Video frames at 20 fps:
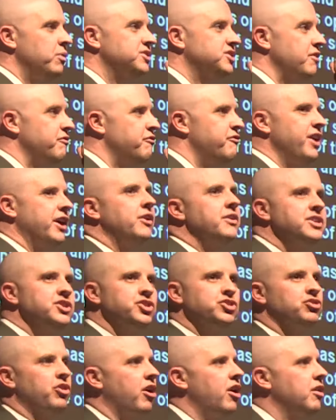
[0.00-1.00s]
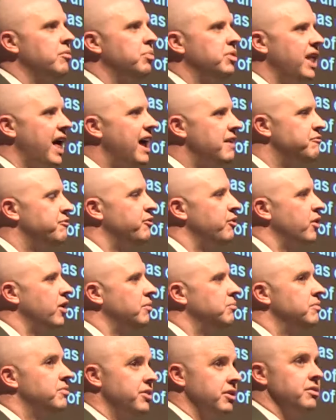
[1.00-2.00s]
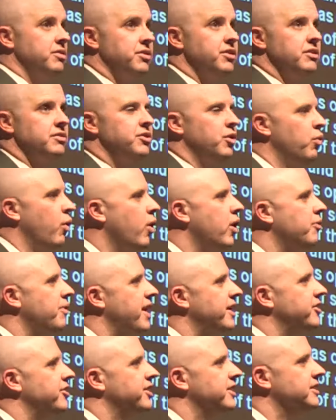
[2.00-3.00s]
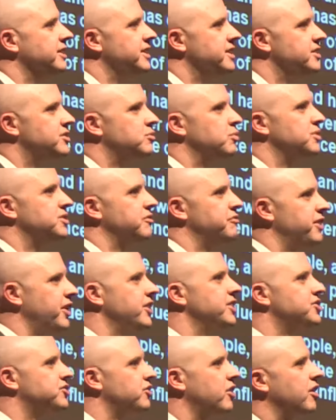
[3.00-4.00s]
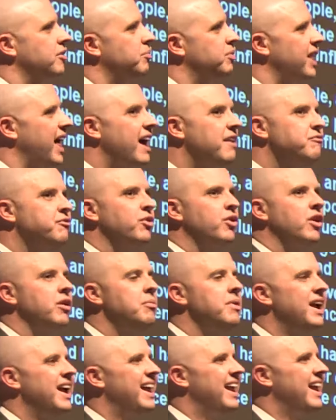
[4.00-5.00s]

was a very strong platform. The, the, the war record, at least, was a very strong platform